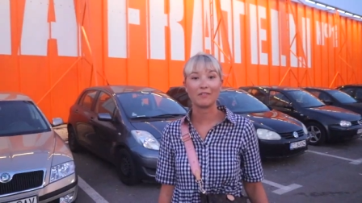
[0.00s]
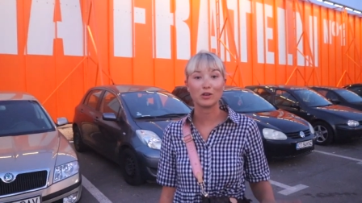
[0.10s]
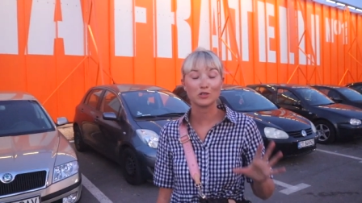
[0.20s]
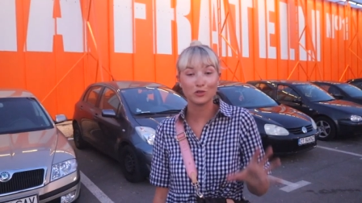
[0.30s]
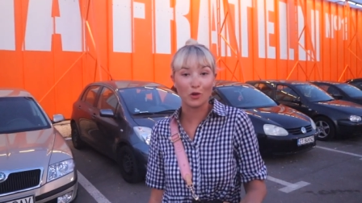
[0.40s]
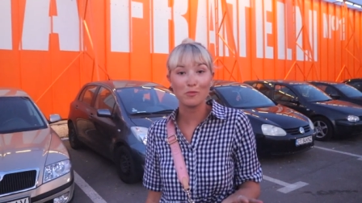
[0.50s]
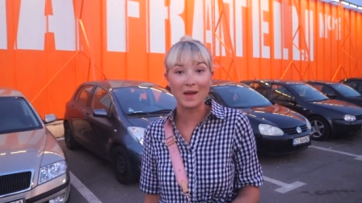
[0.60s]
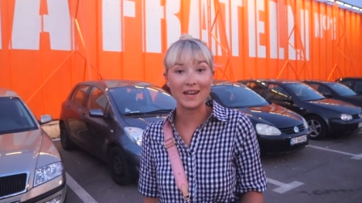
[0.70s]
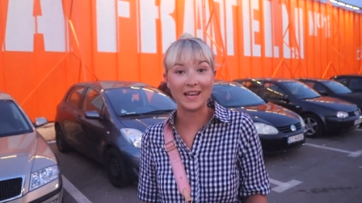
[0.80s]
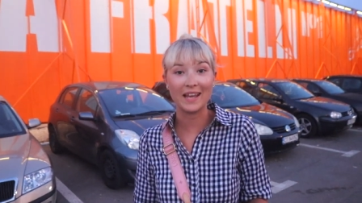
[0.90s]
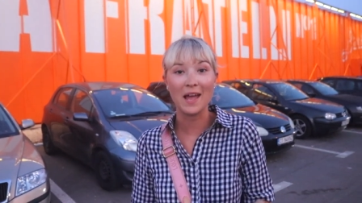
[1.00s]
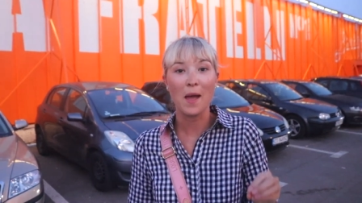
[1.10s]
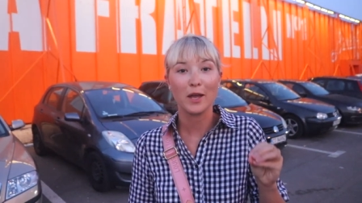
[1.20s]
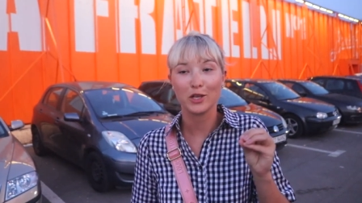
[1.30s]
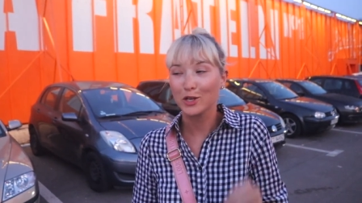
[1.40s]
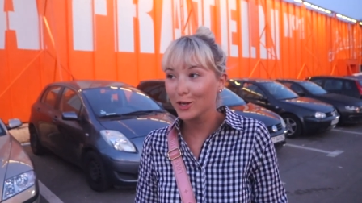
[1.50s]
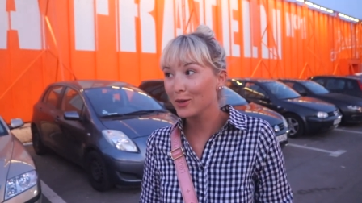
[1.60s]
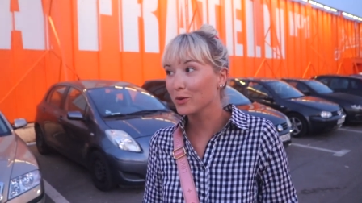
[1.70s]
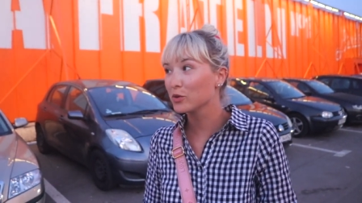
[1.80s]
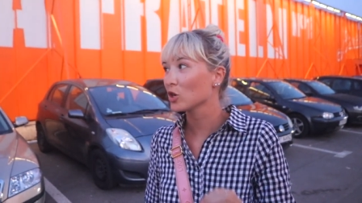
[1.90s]
There are so many
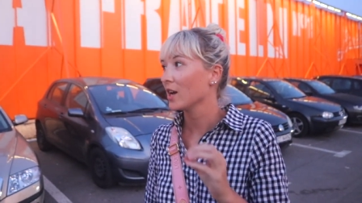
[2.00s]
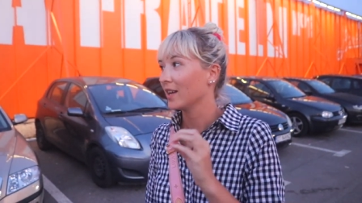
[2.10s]
huge